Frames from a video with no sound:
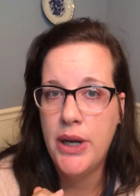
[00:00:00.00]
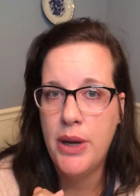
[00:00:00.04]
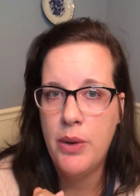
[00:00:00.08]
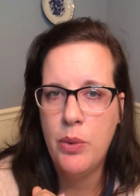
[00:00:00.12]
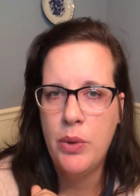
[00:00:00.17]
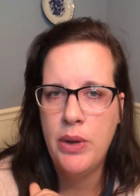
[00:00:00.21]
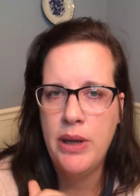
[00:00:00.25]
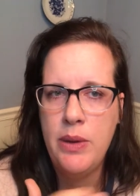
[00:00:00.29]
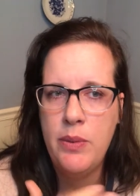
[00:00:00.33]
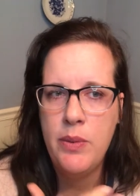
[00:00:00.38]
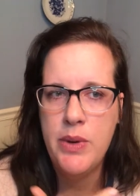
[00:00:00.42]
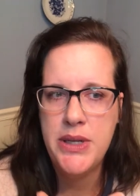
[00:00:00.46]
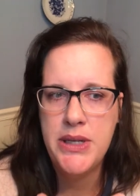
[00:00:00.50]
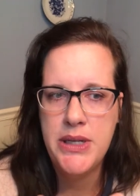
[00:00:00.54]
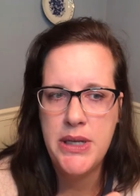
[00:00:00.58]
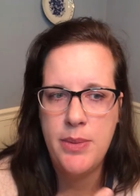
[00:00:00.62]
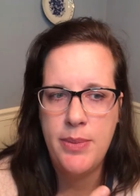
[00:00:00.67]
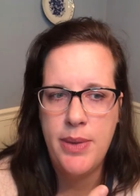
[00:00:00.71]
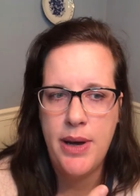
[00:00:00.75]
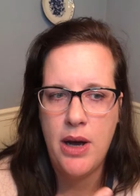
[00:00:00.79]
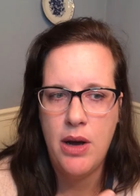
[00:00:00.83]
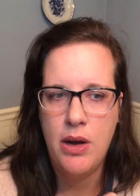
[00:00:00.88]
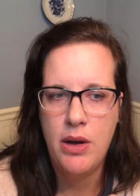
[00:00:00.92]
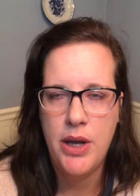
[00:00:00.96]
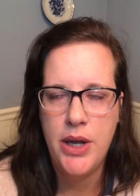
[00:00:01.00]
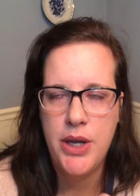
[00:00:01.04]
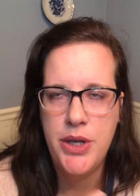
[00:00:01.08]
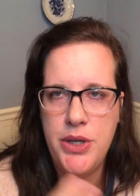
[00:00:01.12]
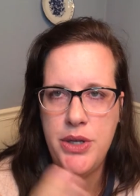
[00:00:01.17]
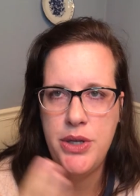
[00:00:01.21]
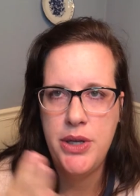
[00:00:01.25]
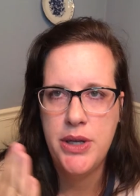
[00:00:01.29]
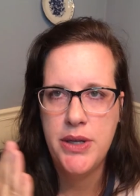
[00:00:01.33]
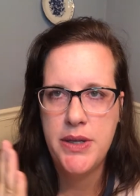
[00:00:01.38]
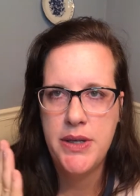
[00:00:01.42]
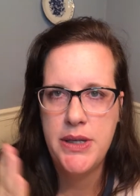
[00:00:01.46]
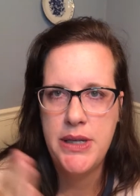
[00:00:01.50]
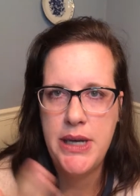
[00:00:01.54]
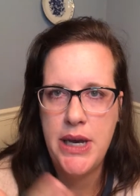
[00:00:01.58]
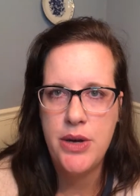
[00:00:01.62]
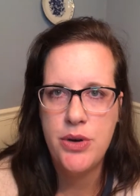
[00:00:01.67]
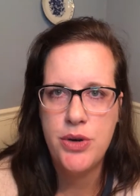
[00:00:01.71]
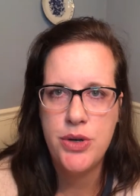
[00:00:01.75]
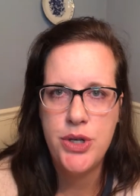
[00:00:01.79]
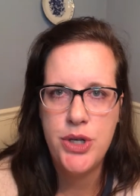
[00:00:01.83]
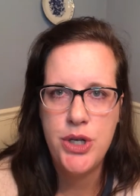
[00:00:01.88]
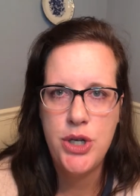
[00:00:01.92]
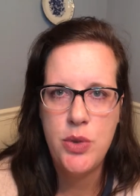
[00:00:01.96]
It really wasn't about a, a
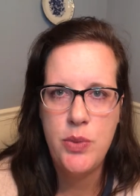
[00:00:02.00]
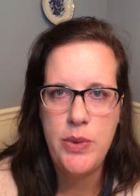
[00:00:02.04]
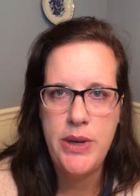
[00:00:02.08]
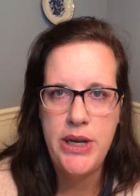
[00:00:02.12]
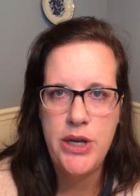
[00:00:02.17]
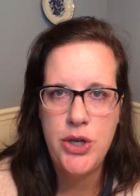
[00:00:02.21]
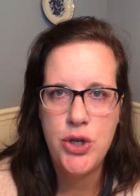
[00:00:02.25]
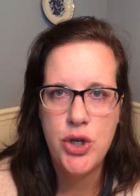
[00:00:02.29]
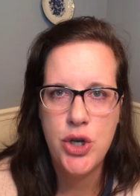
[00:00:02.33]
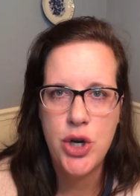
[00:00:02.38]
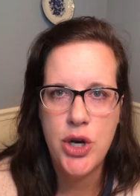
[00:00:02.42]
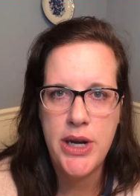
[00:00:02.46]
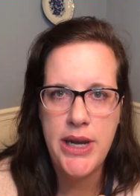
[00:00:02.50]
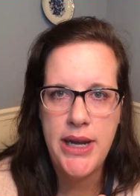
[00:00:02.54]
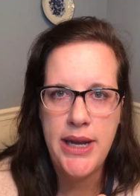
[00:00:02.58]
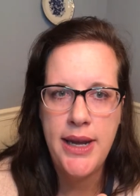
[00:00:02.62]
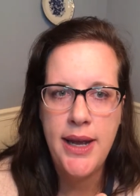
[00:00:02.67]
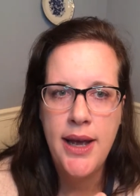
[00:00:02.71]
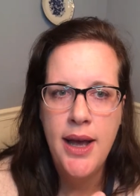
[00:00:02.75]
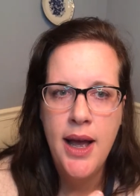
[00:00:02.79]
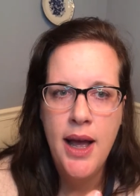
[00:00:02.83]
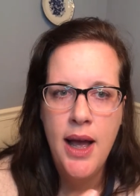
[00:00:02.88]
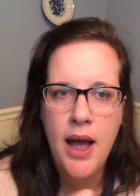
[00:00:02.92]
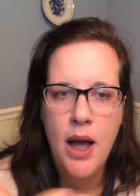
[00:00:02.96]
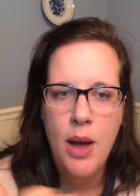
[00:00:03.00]
standard two week journey,